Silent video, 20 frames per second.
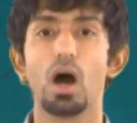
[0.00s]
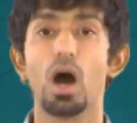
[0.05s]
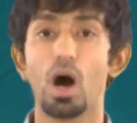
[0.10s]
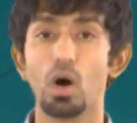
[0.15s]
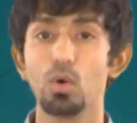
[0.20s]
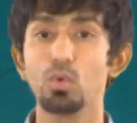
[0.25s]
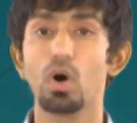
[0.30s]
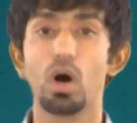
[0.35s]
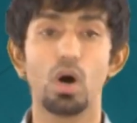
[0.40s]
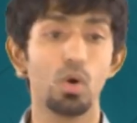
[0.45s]

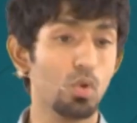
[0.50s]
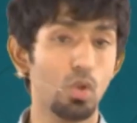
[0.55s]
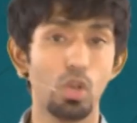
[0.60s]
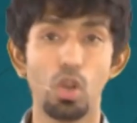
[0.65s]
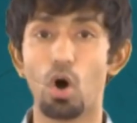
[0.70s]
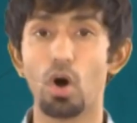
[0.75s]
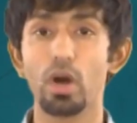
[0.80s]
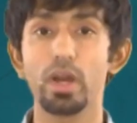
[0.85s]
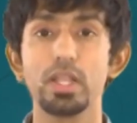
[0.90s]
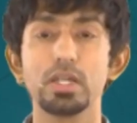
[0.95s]
how
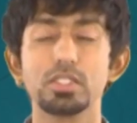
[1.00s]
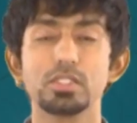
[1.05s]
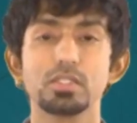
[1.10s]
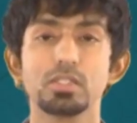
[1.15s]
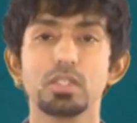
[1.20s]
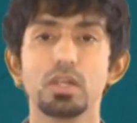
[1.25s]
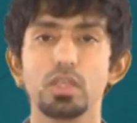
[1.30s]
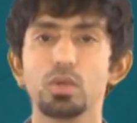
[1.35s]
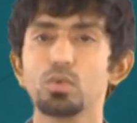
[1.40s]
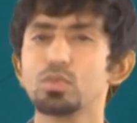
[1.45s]
long it
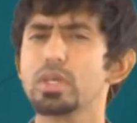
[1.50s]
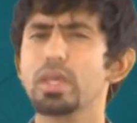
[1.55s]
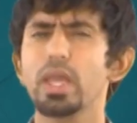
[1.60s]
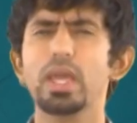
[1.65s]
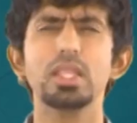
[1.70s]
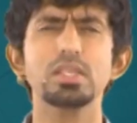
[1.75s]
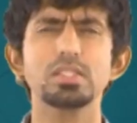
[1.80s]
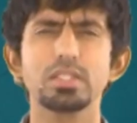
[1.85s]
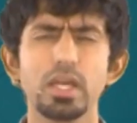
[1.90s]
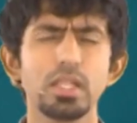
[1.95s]
is using
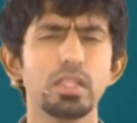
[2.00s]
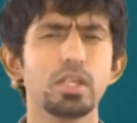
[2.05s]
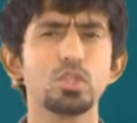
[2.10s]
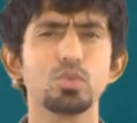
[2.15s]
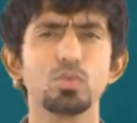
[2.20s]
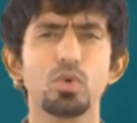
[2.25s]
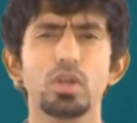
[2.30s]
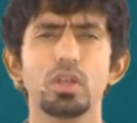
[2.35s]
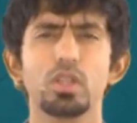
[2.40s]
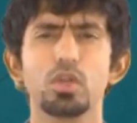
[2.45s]
any scale that
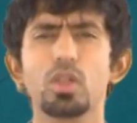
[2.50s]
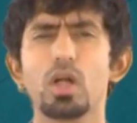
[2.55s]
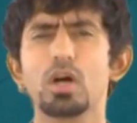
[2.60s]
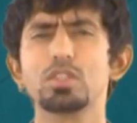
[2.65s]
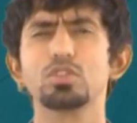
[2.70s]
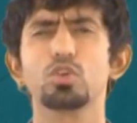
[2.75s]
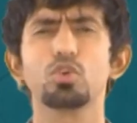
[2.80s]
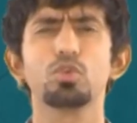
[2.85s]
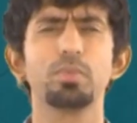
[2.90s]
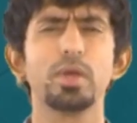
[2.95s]
you want. Your
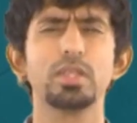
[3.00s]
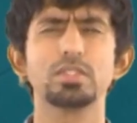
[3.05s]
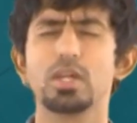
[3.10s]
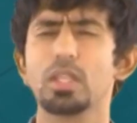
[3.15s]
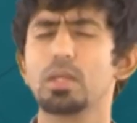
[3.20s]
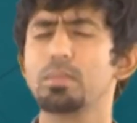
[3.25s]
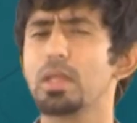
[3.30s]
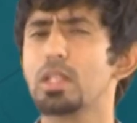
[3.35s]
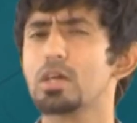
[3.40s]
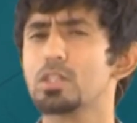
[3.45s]
answer could be in
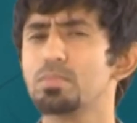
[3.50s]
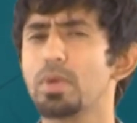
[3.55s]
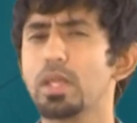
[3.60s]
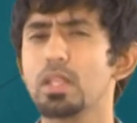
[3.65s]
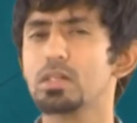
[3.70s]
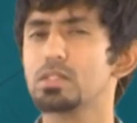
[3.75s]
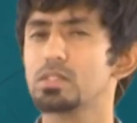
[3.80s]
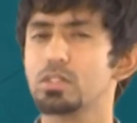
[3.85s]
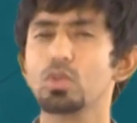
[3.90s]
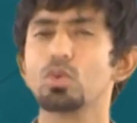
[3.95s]
centimeters,
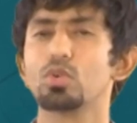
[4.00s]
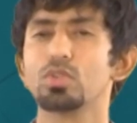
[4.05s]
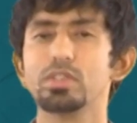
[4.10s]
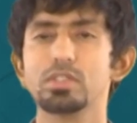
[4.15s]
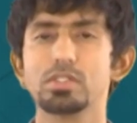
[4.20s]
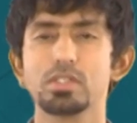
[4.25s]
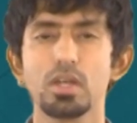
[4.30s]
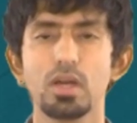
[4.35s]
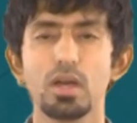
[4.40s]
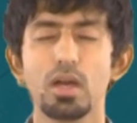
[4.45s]
meters, you know
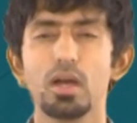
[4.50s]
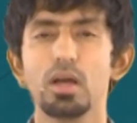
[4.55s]
this.